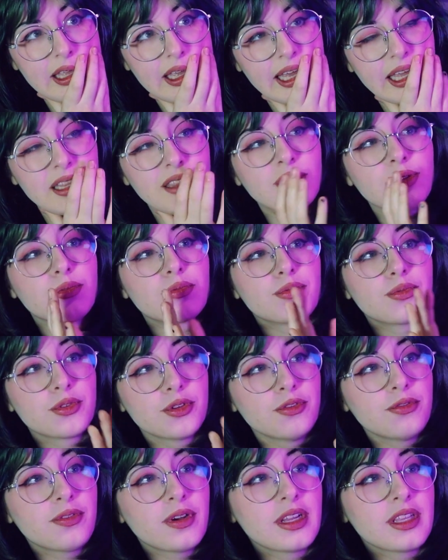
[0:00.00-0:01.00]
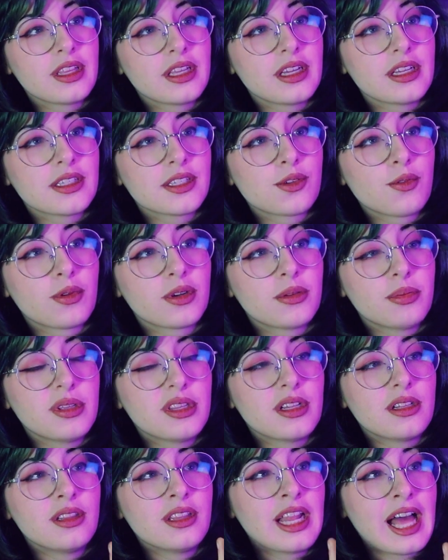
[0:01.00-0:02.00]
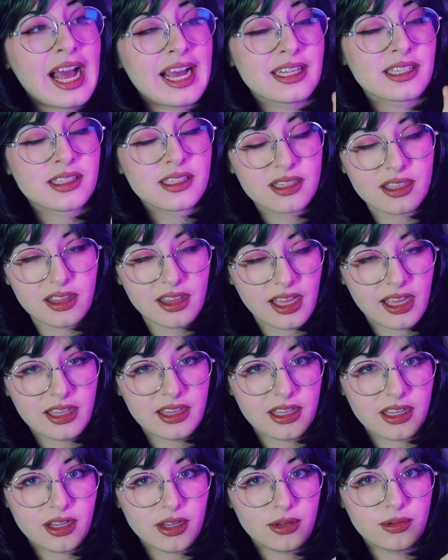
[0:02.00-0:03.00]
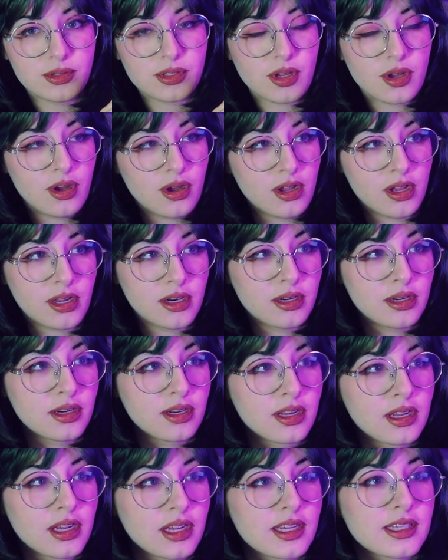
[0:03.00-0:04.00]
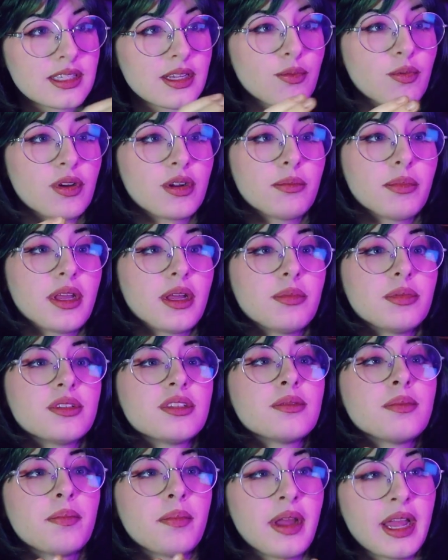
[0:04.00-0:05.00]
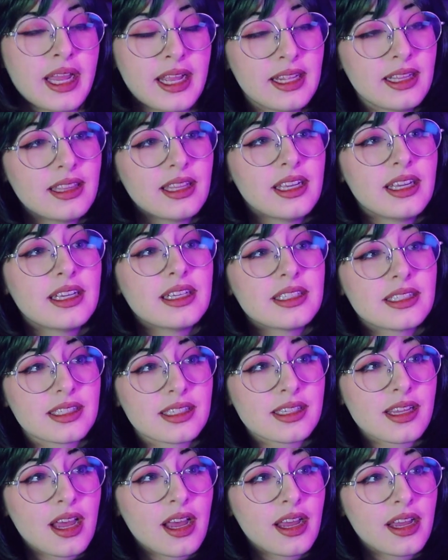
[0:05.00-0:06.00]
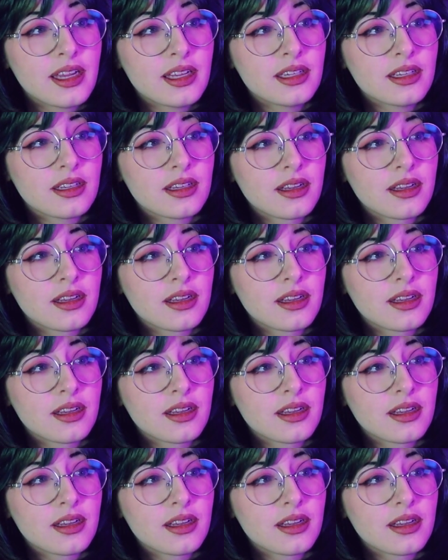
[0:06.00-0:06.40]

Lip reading: And the roof, I think, is going to be the last thing that goes on because I want to be able to paint the inside